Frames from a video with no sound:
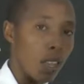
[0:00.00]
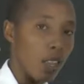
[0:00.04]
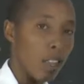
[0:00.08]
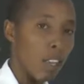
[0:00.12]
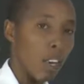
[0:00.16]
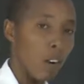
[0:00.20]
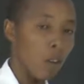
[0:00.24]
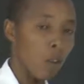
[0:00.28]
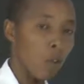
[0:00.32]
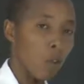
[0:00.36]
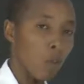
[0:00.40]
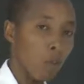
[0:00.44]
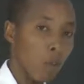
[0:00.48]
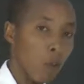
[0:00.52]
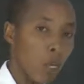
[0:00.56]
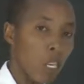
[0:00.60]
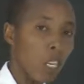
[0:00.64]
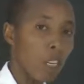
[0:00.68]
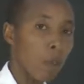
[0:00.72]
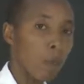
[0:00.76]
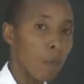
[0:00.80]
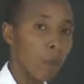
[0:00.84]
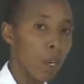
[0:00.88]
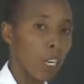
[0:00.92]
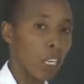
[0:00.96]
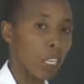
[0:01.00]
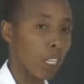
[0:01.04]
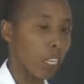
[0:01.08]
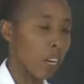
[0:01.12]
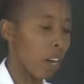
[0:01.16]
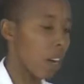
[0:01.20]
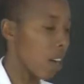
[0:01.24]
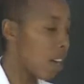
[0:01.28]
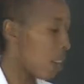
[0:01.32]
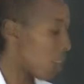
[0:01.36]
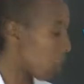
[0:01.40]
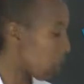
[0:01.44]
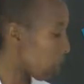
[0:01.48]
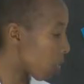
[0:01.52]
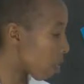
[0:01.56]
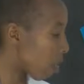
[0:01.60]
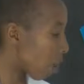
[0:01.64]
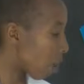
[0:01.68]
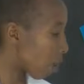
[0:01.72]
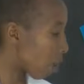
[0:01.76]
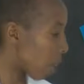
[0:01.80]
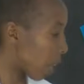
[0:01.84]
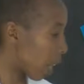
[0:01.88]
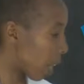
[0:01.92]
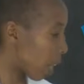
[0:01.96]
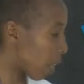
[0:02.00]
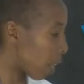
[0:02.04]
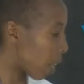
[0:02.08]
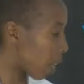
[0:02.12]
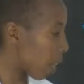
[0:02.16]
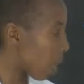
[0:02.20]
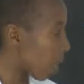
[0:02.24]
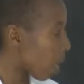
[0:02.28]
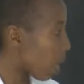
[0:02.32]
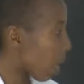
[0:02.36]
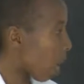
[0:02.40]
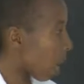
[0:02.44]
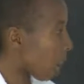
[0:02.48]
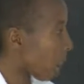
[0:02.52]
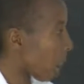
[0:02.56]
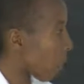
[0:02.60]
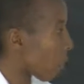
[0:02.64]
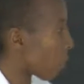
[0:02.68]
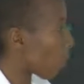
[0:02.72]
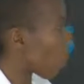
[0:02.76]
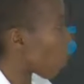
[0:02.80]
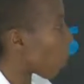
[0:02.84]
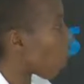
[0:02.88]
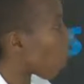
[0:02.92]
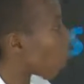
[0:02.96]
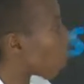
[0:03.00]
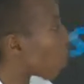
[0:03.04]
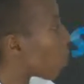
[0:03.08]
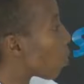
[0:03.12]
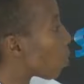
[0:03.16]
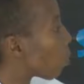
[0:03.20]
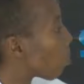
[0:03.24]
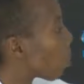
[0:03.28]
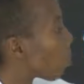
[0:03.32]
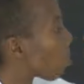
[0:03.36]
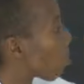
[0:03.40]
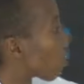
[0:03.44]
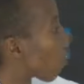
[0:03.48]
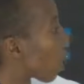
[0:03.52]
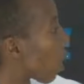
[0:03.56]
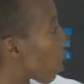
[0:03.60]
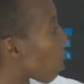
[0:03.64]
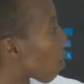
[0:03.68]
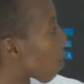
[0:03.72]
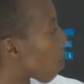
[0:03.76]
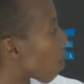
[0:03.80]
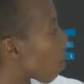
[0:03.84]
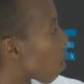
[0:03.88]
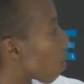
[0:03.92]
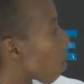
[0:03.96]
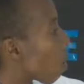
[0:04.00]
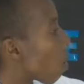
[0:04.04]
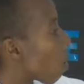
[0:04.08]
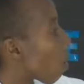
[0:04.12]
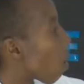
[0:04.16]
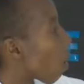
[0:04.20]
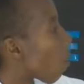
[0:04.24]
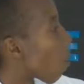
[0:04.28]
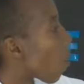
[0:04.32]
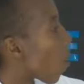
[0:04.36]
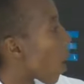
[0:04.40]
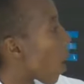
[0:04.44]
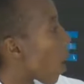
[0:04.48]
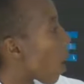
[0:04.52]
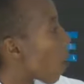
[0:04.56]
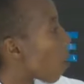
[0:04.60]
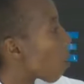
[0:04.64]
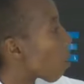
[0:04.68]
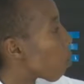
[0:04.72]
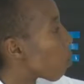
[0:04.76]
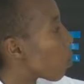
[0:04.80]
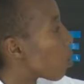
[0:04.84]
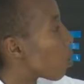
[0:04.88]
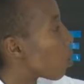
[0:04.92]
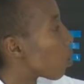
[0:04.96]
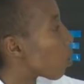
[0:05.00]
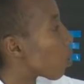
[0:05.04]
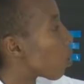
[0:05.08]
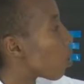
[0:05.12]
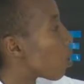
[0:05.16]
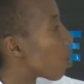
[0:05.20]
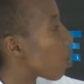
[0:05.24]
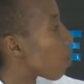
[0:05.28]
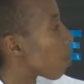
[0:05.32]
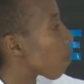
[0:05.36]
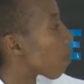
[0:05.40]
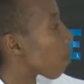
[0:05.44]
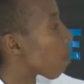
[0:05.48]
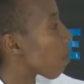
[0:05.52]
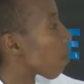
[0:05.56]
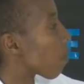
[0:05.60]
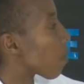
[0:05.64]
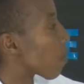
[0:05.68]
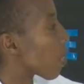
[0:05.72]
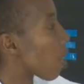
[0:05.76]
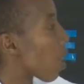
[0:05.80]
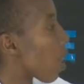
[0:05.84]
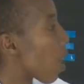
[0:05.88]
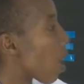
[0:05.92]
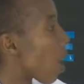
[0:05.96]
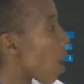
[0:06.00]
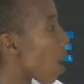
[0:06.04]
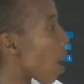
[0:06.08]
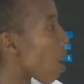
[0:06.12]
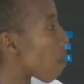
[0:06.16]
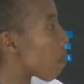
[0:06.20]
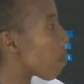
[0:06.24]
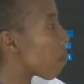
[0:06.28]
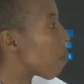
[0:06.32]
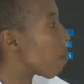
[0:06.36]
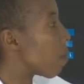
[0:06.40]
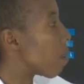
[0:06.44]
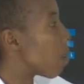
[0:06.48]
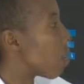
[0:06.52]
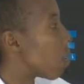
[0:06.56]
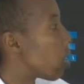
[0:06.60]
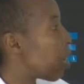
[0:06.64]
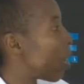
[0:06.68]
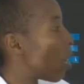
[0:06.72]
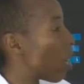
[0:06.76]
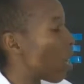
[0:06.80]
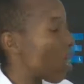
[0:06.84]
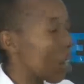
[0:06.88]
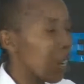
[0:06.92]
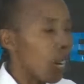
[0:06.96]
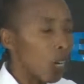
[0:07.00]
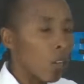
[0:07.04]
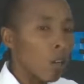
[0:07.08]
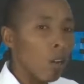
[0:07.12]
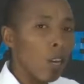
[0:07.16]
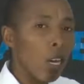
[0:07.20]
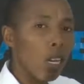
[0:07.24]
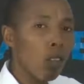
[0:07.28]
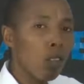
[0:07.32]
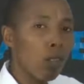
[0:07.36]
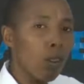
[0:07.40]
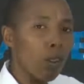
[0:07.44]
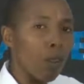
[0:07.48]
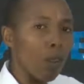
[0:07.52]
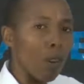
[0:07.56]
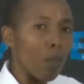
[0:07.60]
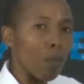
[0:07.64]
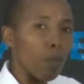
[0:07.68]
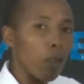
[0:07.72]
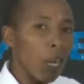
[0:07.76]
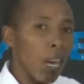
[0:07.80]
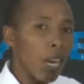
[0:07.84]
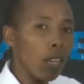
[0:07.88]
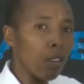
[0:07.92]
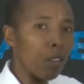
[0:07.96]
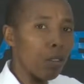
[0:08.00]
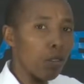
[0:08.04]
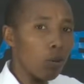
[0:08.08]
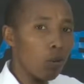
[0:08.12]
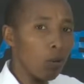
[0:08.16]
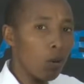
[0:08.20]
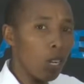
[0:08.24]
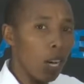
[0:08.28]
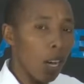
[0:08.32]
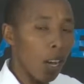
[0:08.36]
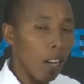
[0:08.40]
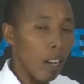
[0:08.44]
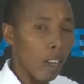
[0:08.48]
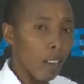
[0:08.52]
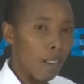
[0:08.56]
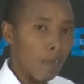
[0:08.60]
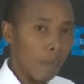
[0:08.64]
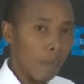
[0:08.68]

the osmotic pressure in the blood. And that's why we are going to discuss why we should have regulation of blood sugar.